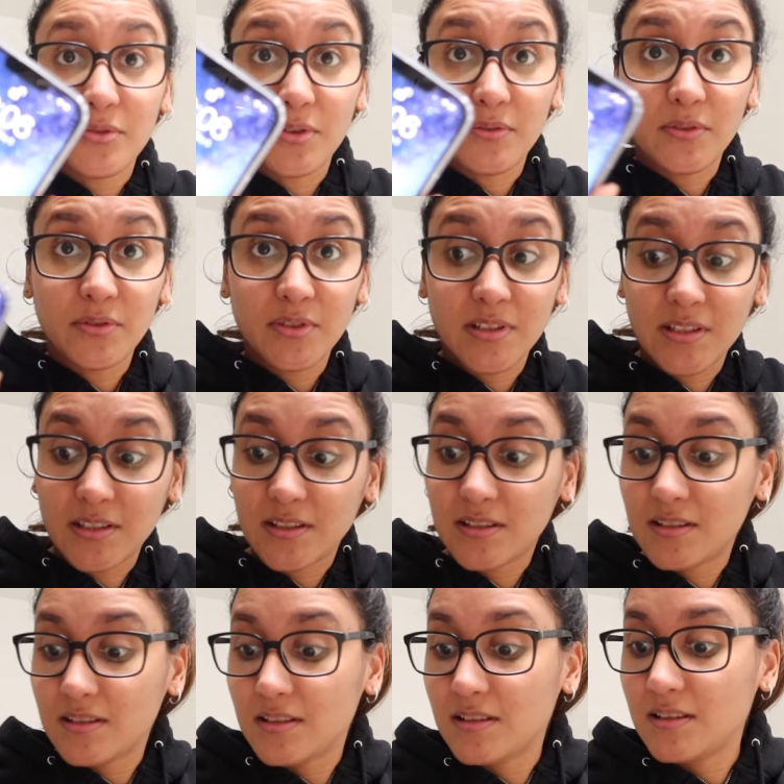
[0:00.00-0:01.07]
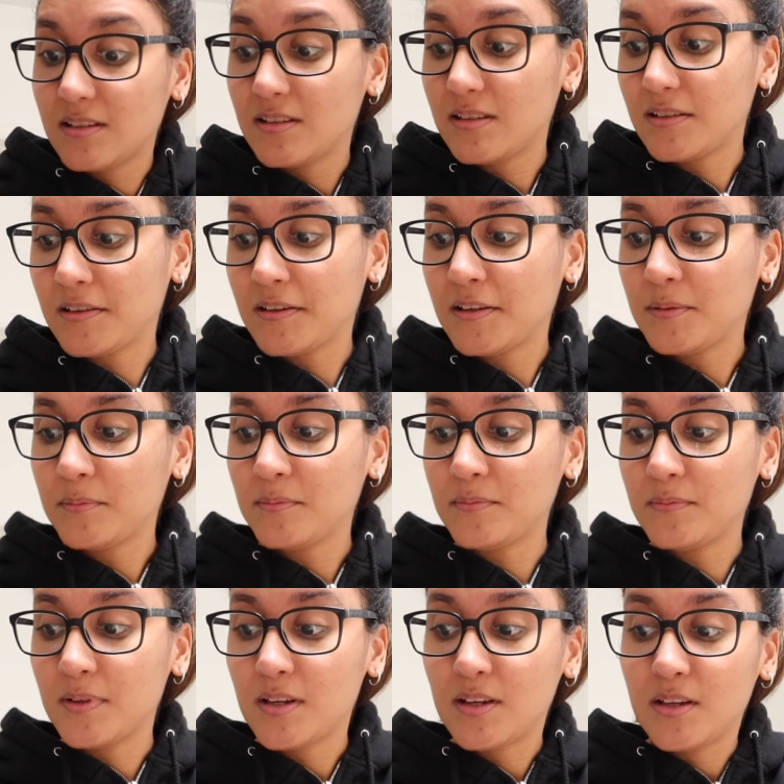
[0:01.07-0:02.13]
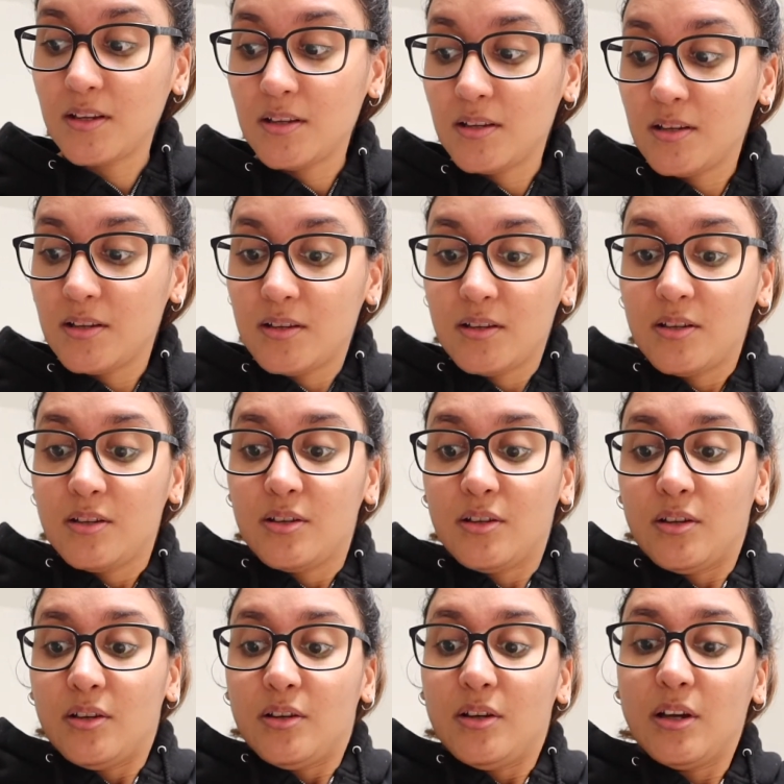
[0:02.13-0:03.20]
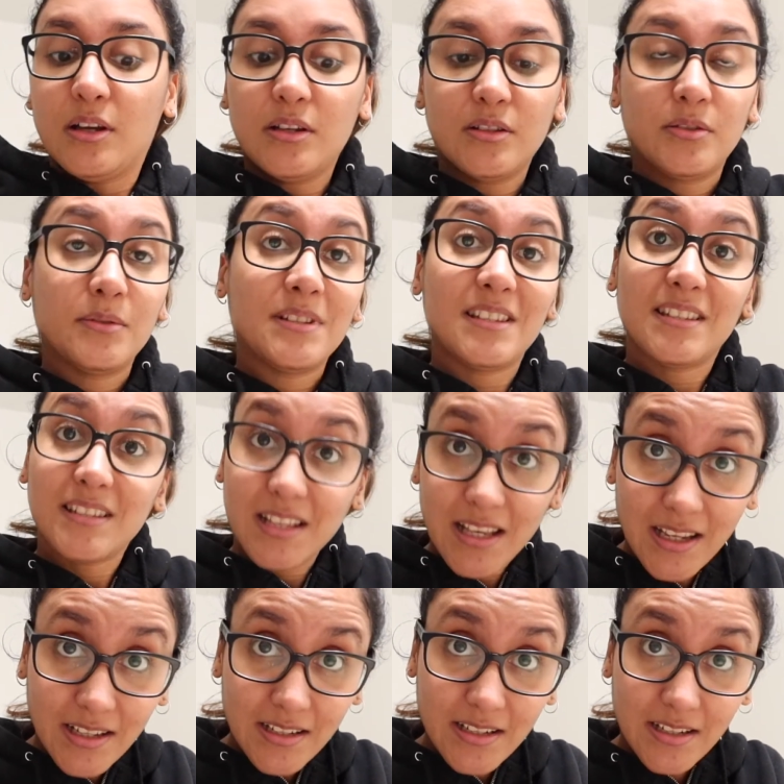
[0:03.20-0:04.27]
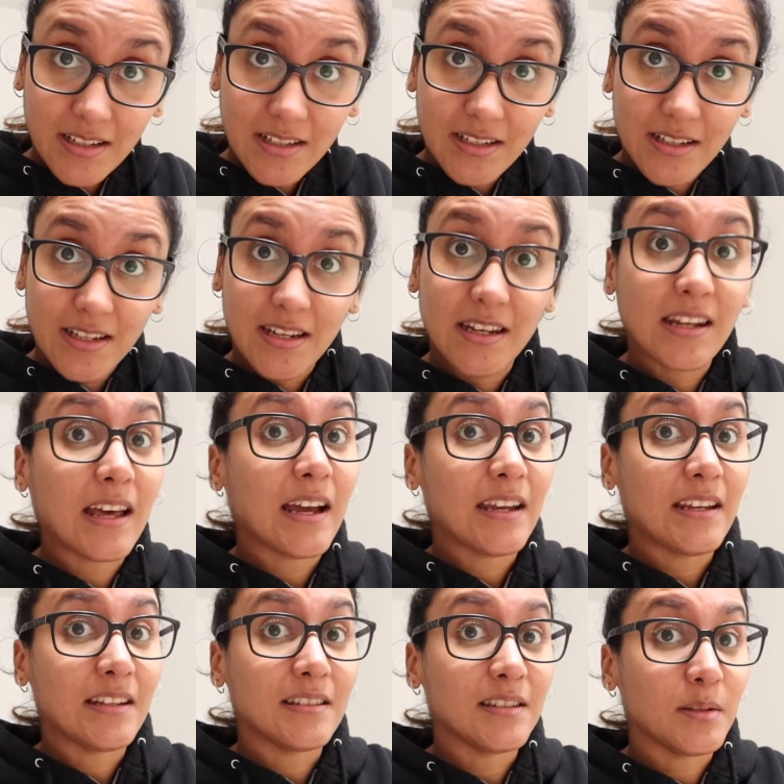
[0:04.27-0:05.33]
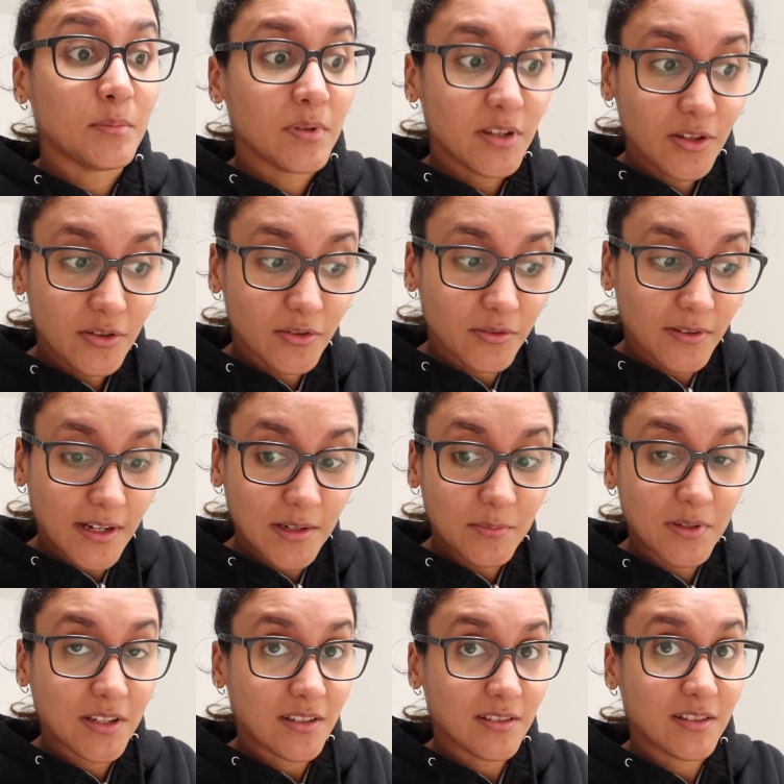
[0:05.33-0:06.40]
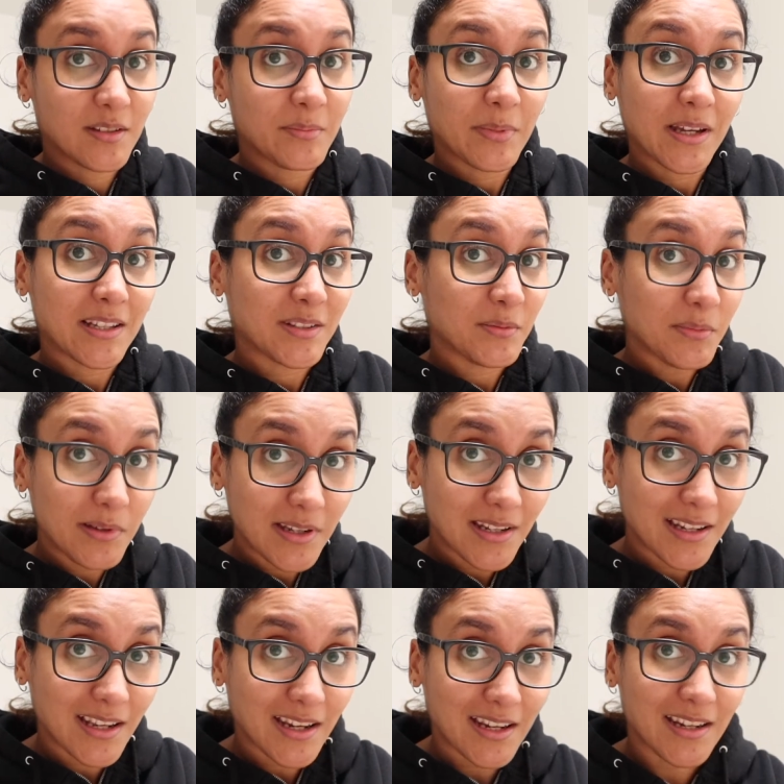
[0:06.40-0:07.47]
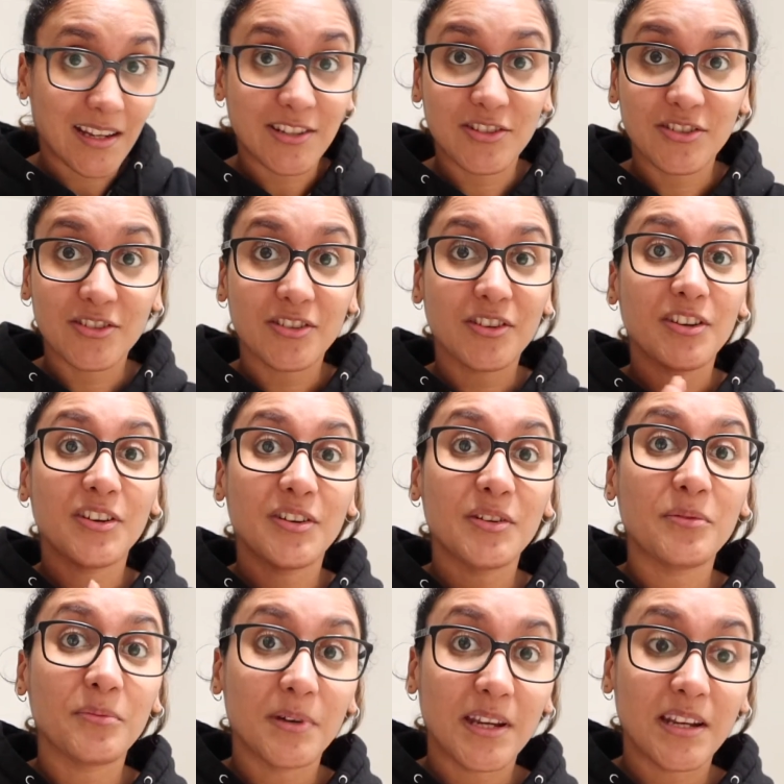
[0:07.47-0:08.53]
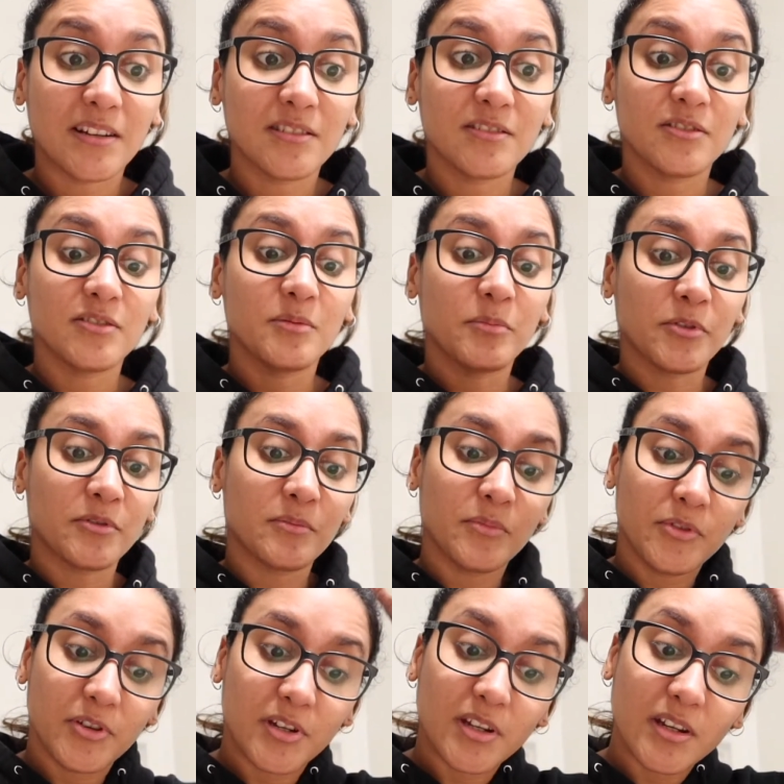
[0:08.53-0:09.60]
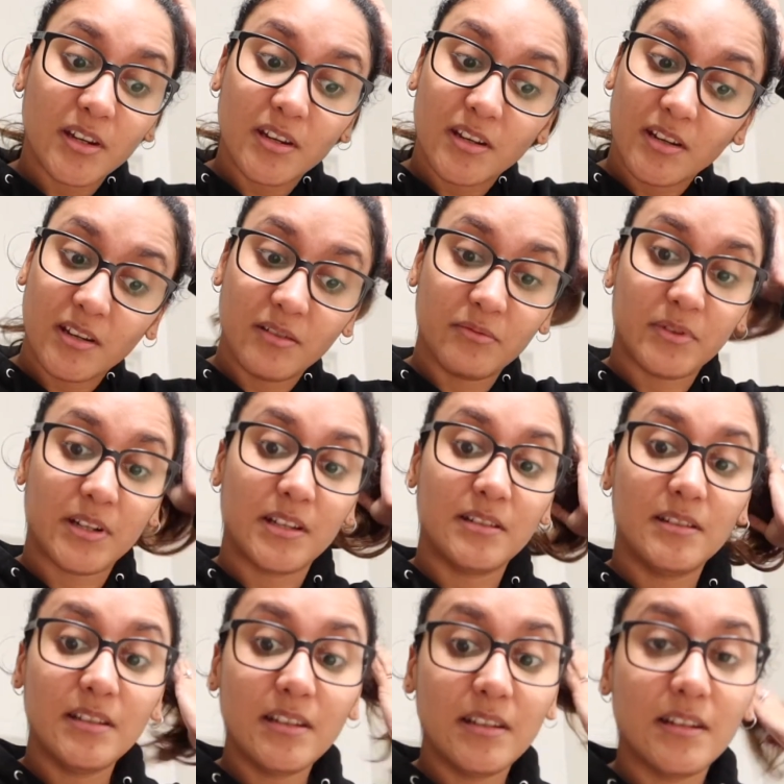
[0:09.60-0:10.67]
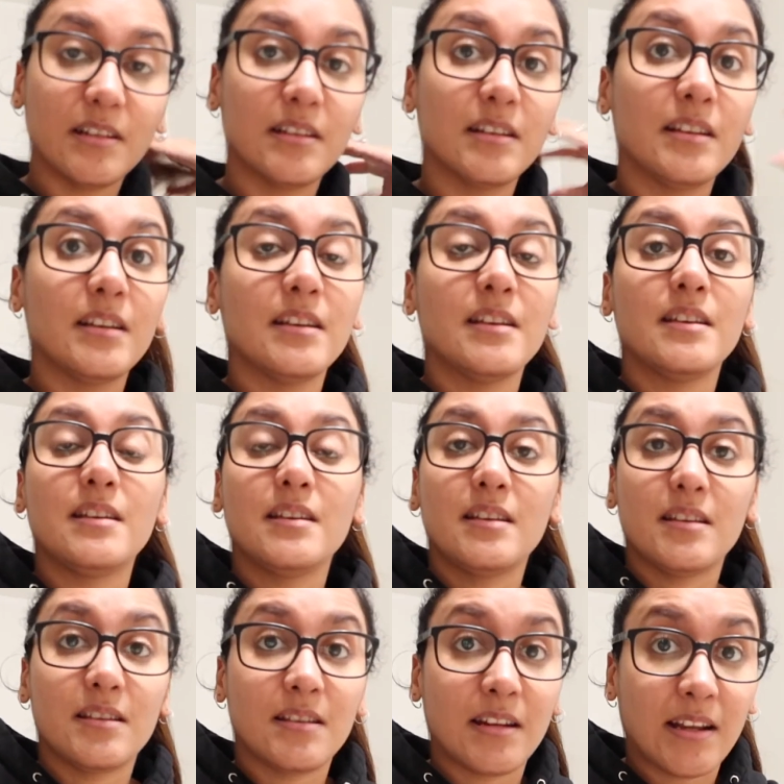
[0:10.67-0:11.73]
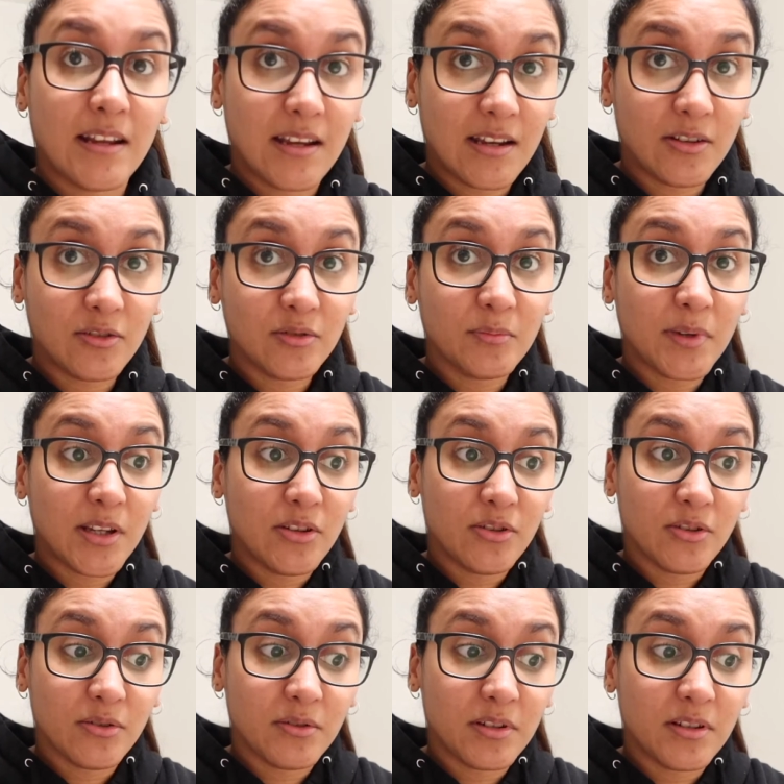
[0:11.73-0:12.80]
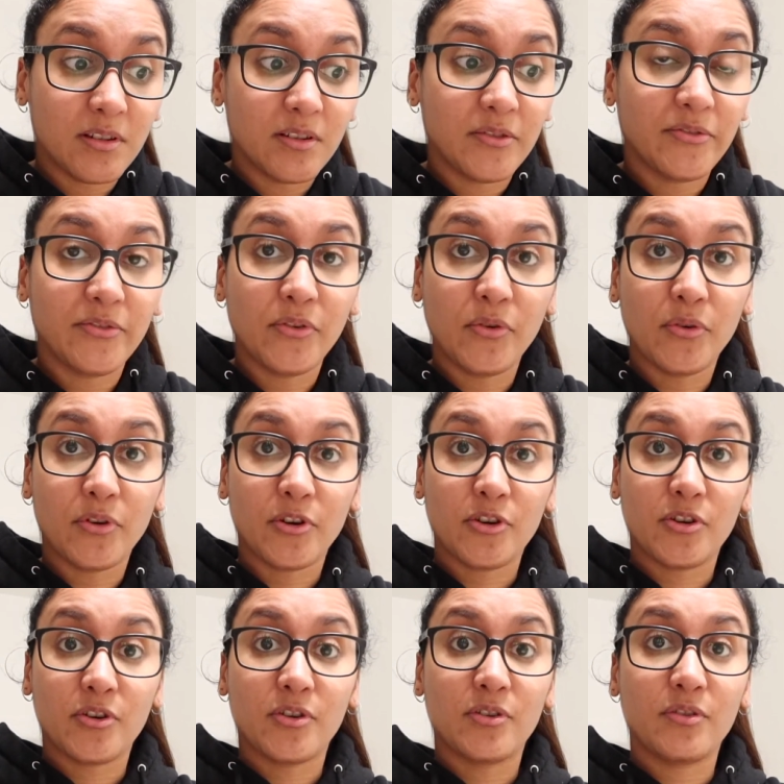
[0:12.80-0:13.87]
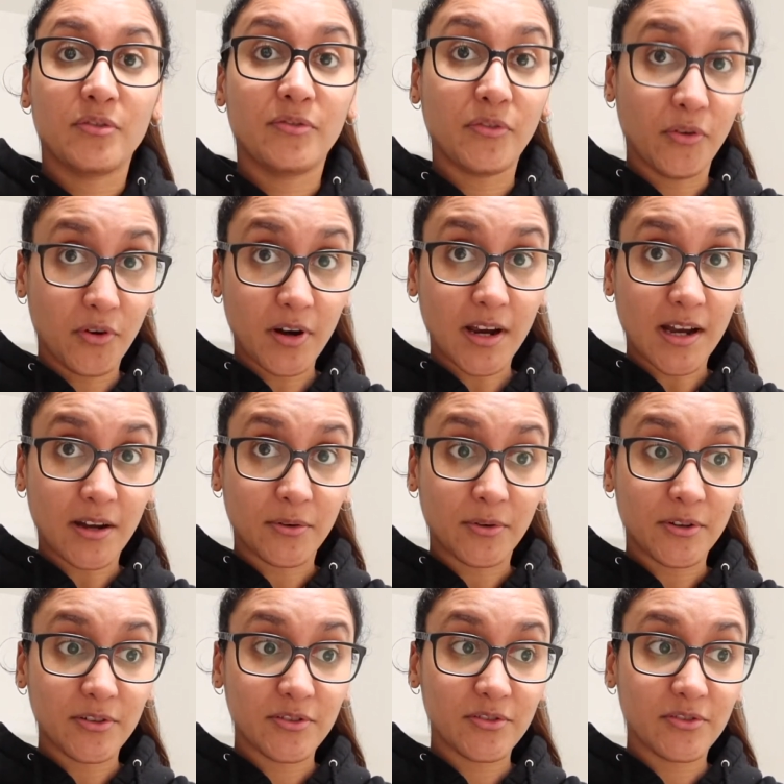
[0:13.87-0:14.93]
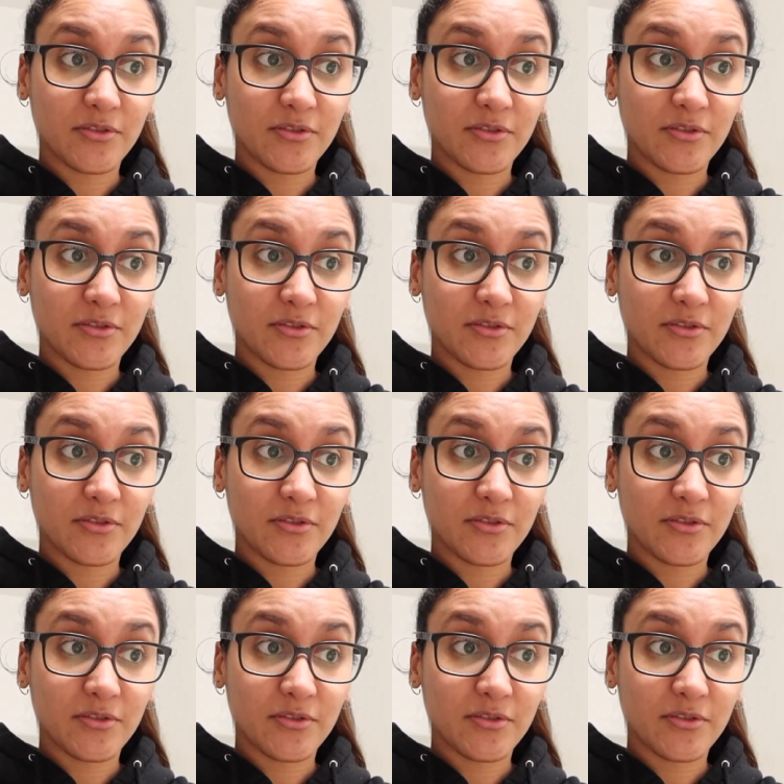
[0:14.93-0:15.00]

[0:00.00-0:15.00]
12.06. Um, so it's technically 9 dpm right? Because it's past midnight. I just couldn't wait until tomorrow morning. And what I did is that I held my urine for four hours.